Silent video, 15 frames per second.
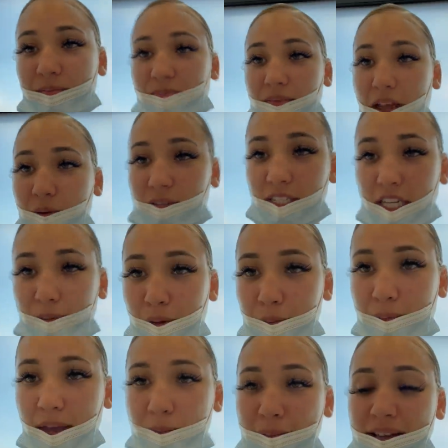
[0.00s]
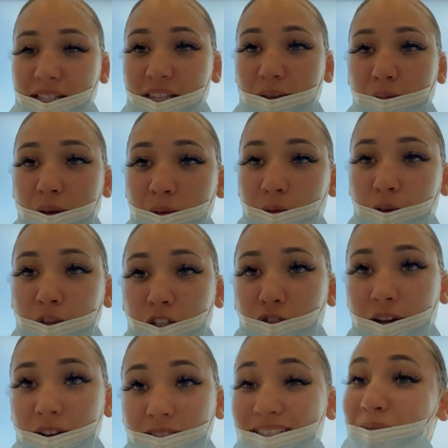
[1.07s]
I was sick of my pain meds and they made me really
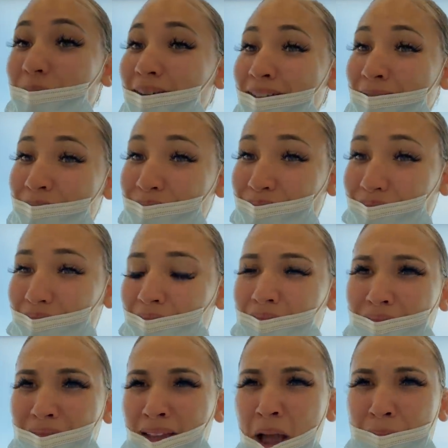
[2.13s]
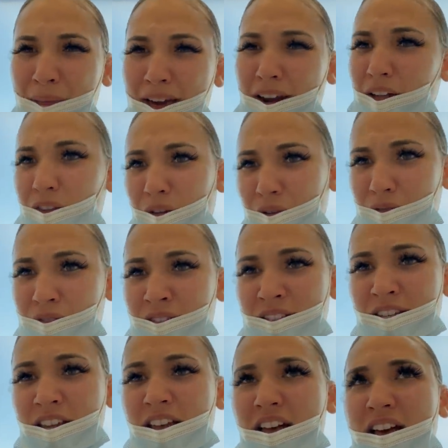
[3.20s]
drowsy, but I'm not on those.
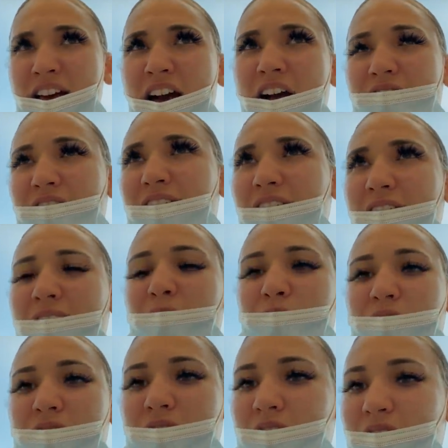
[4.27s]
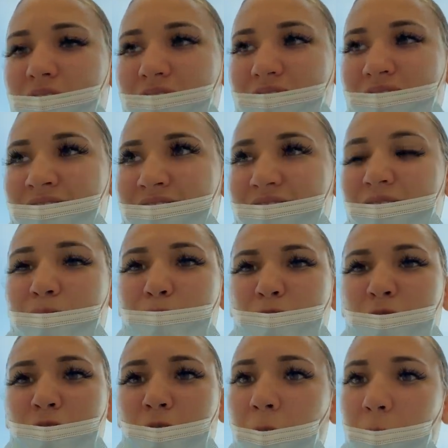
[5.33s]
I forgot them just because I'm
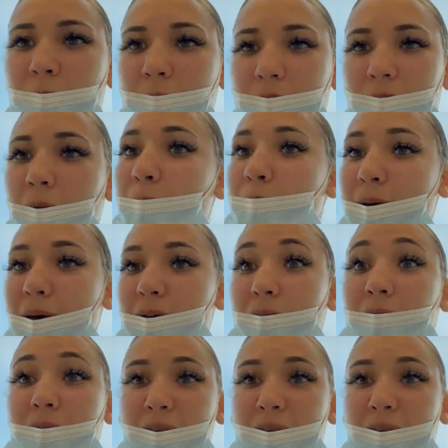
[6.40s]
stupid. I'm mad, okay?